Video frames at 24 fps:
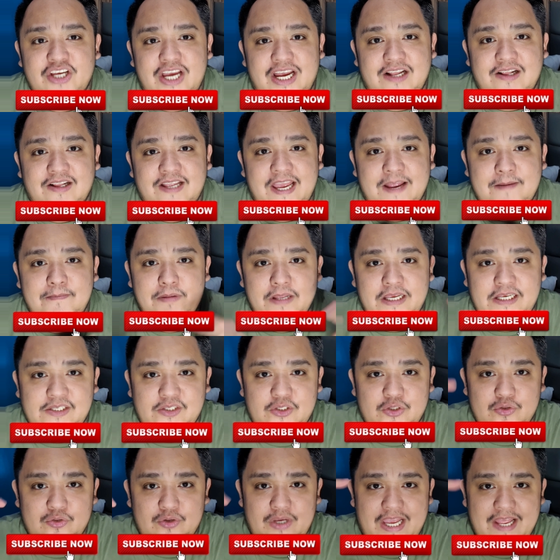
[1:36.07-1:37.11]
channel yet, please
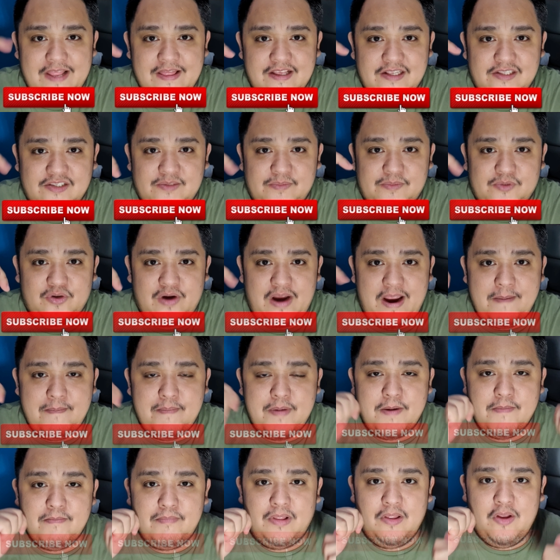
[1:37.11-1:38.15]
do hit that subscribe
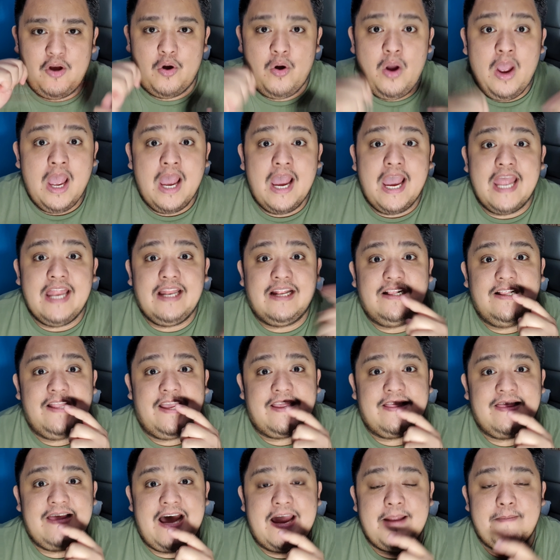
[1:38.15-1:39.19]
button below and
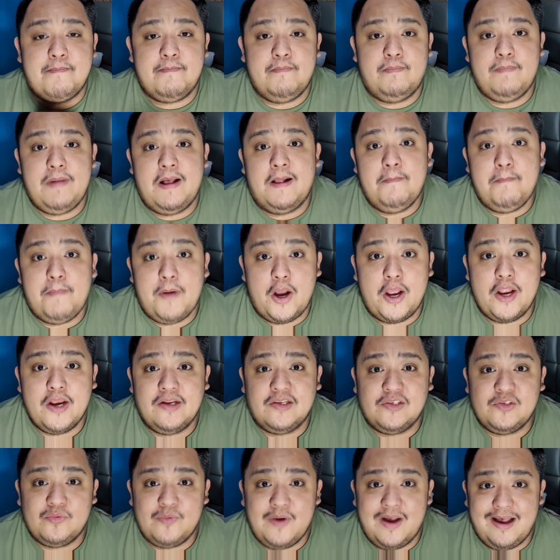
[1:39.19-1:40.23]
click that bell
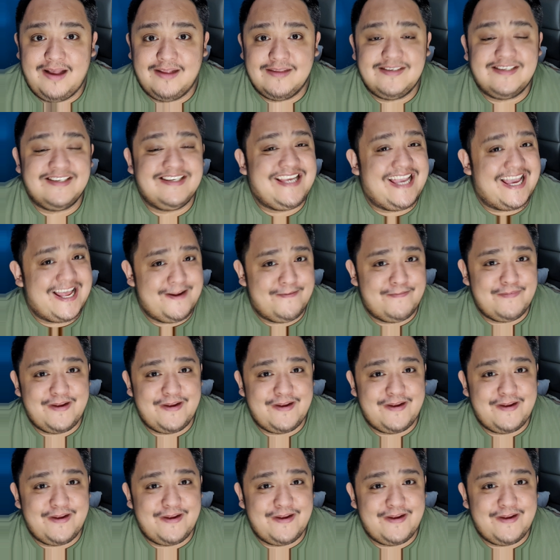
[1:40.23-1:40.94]
button as well to get